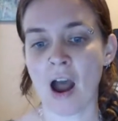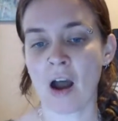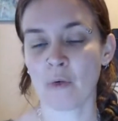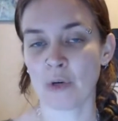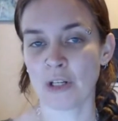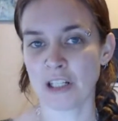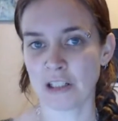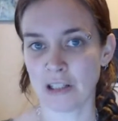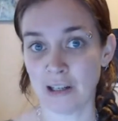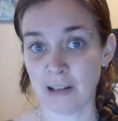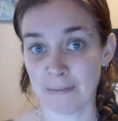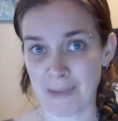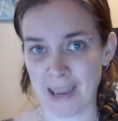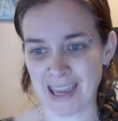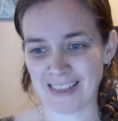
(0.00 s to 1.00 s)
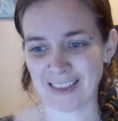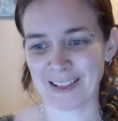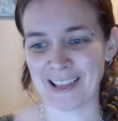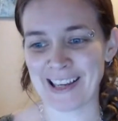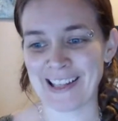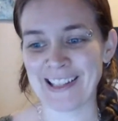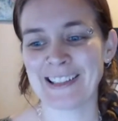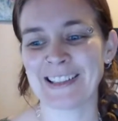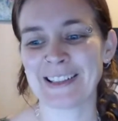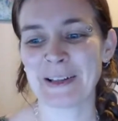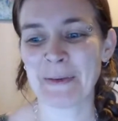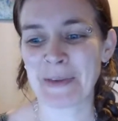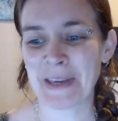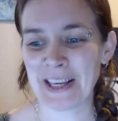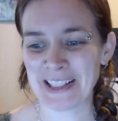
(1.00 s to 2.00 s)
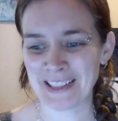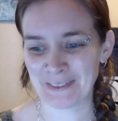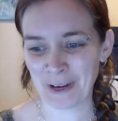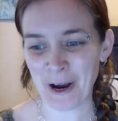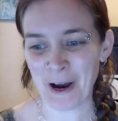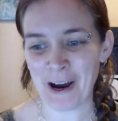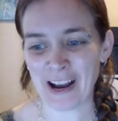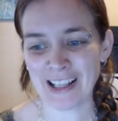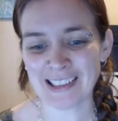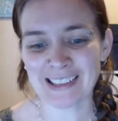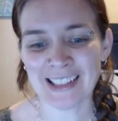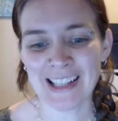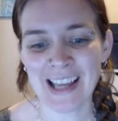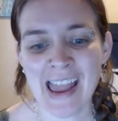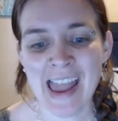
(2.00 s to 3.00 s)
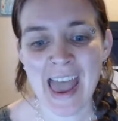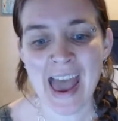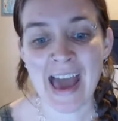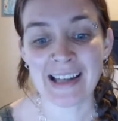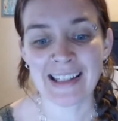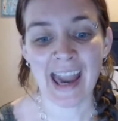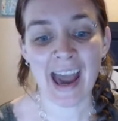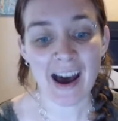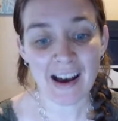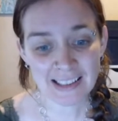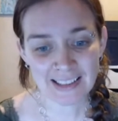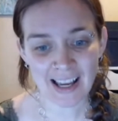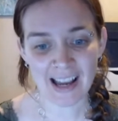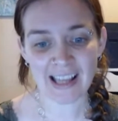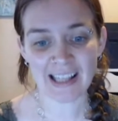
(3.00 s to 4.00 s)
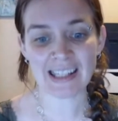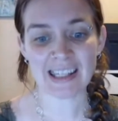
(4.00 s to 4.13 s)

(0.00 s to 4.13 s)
which didn't make the list because of cost, and calcined